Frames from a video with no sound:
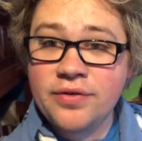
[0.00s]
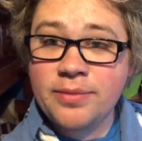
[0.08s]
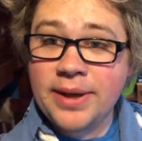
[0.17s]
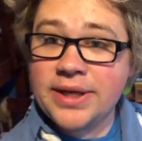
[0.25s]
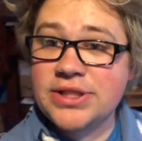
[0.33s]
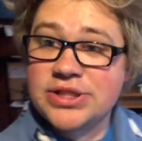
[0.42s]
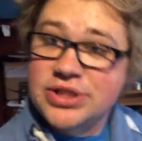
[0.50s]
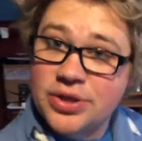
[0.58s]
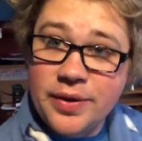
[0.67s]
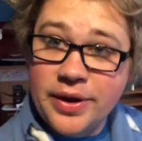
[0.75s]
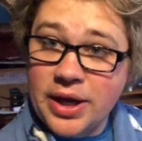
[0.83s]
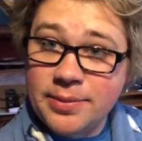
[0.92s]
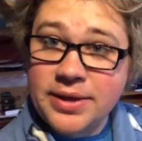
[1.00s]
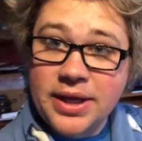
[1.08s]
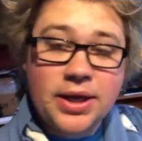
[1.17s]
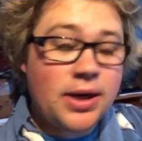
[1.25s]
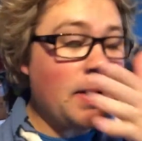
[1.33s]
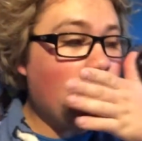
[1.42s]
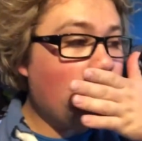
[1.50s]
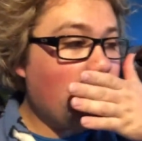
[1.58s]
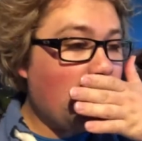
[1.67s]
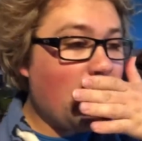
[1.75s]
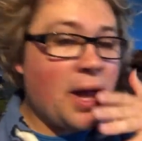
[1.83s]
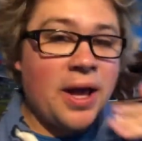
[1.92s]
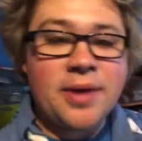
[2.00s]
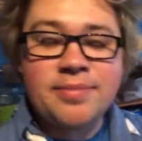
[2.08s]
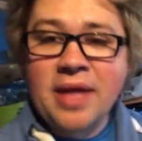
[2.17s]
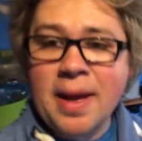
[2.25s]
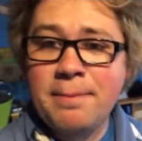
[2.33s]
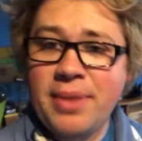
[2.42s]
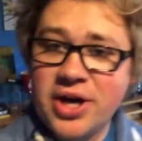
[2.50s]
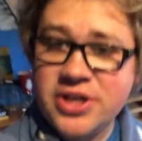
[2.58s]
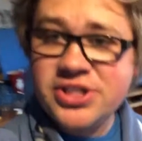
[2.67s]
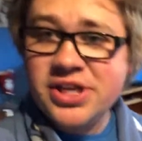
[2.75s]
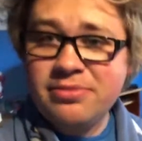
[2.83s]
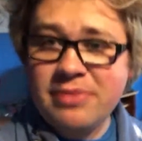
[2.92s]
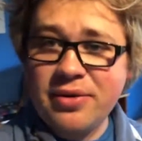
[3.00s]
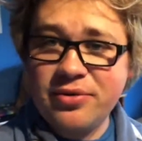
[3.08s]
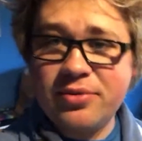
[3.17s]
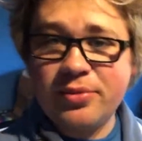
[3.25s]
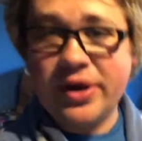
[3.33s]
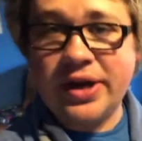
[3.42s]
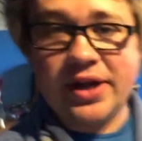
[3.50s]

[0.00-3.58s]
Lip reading: Everybody, just a quick update. I'm purging my room right